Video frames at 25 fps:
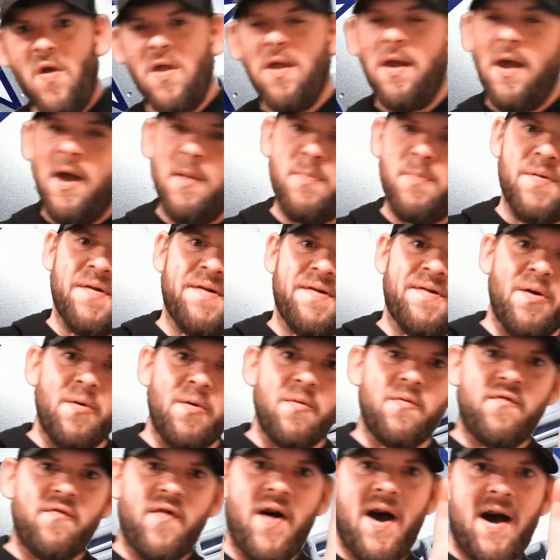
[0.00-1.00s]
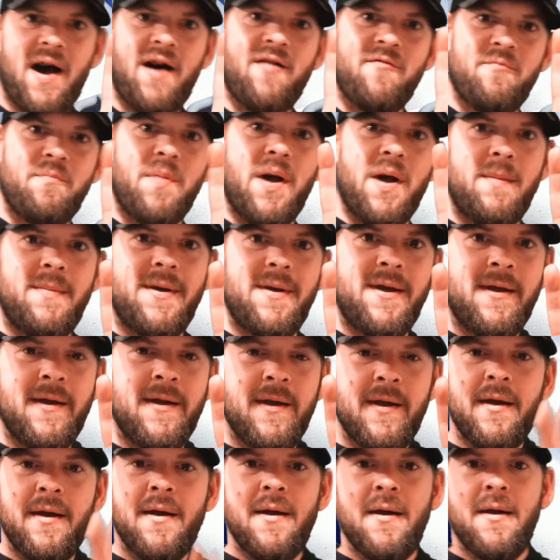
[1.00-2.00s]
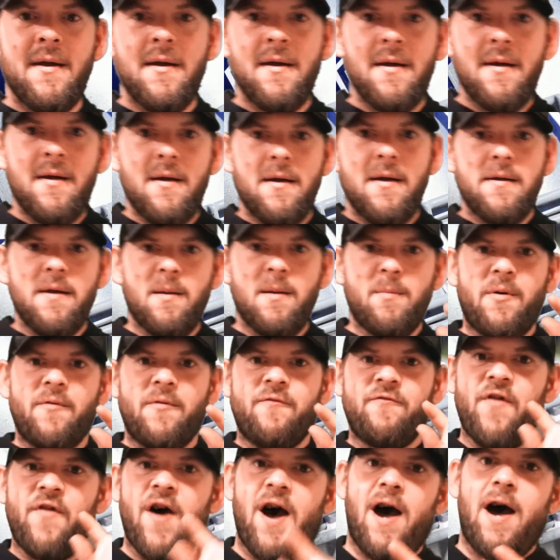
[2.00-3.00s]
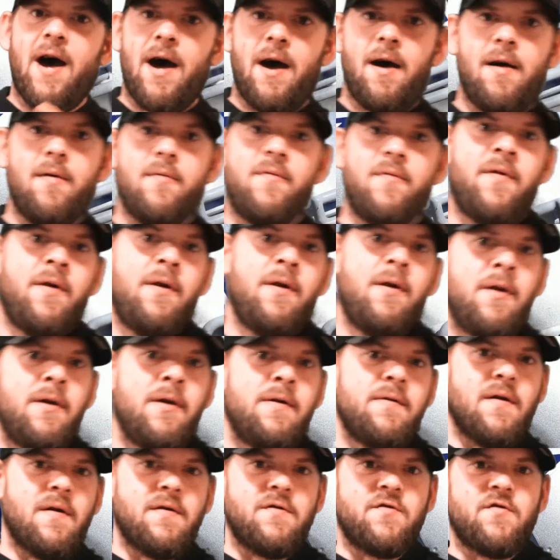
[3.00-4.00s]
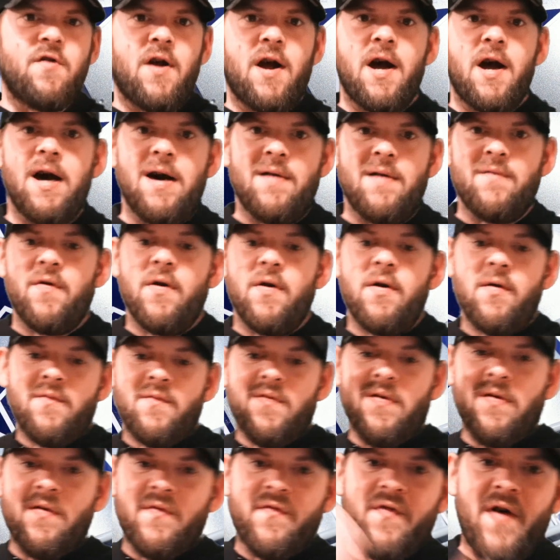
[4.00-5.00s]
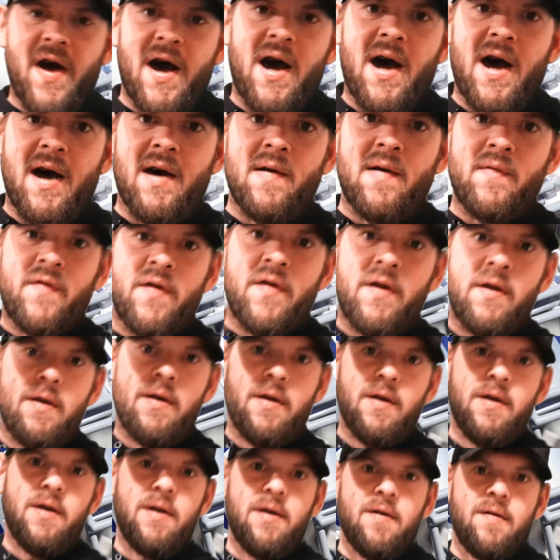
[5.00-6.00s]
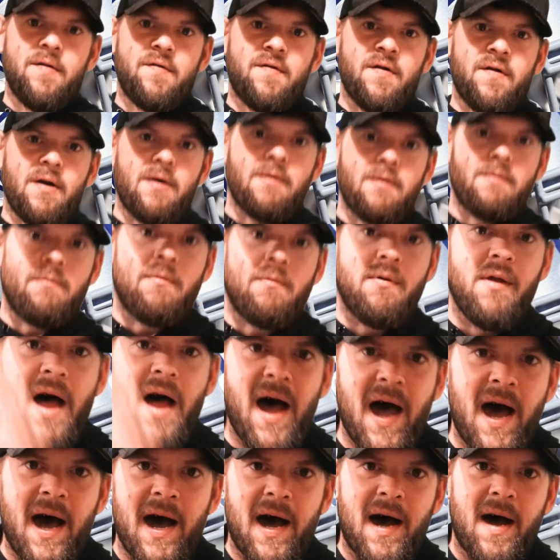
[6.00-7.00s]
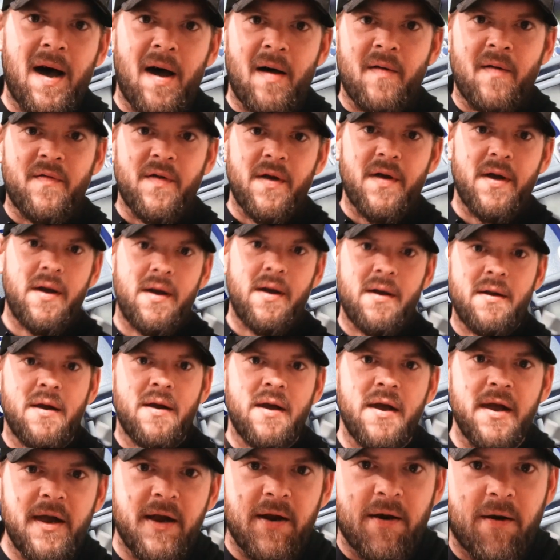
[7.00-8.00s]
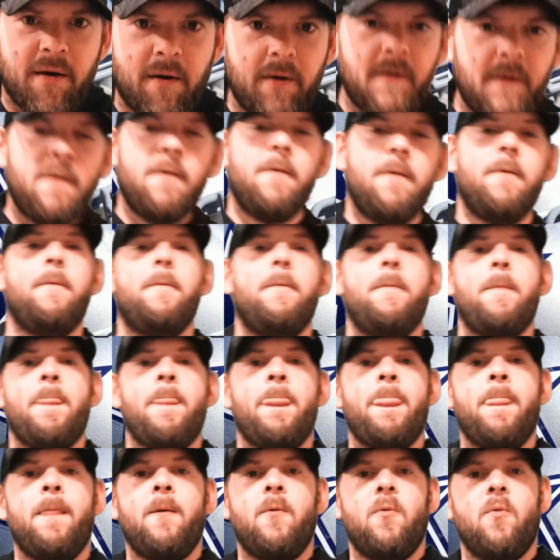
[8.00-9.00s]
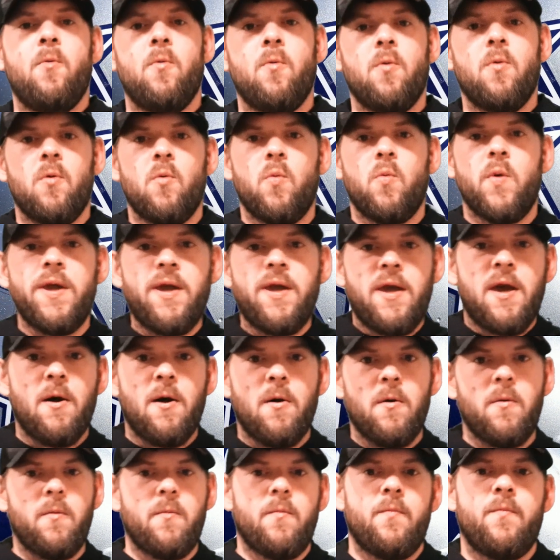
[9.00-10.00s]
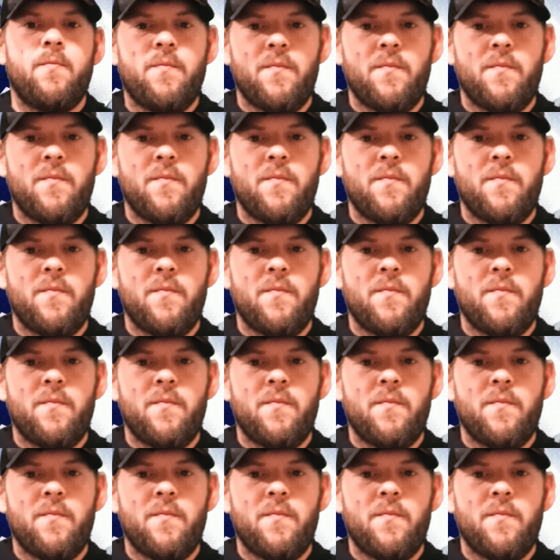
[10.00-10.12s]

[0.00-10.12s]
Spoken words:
Episode 5, baby. Number 5. The drive for 5 is alive. And here we go.